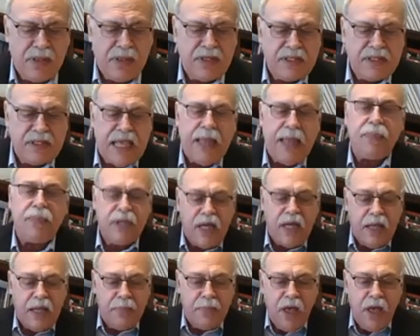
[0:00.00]
the same
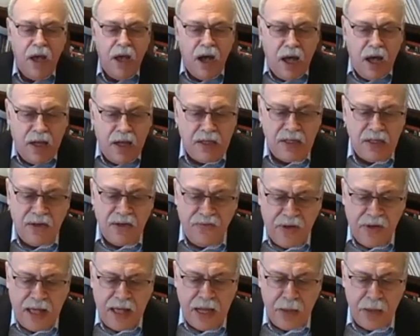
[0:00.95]
time,
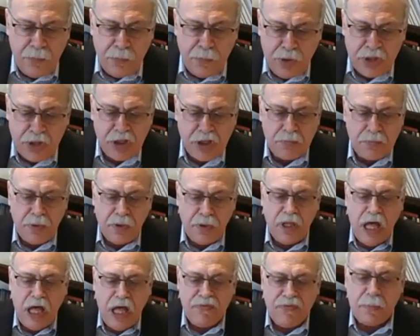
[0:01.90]
undefined
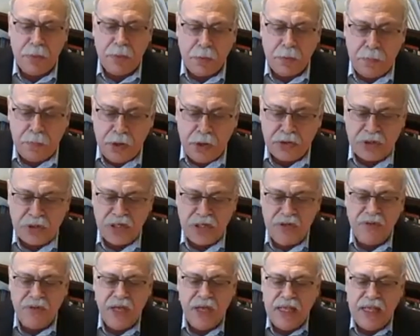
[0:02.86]
principle of a
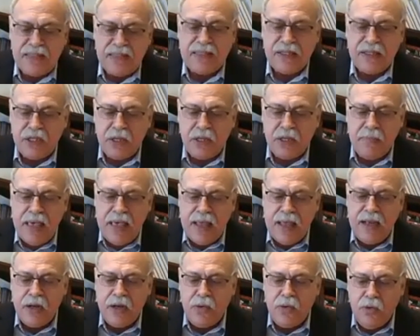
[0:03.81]
purposive,
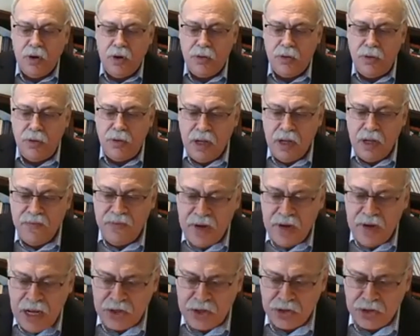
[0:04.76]
systematic ordering of
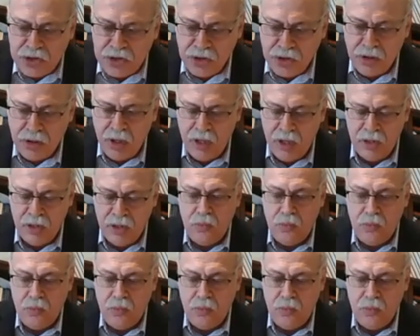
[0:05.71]
nature."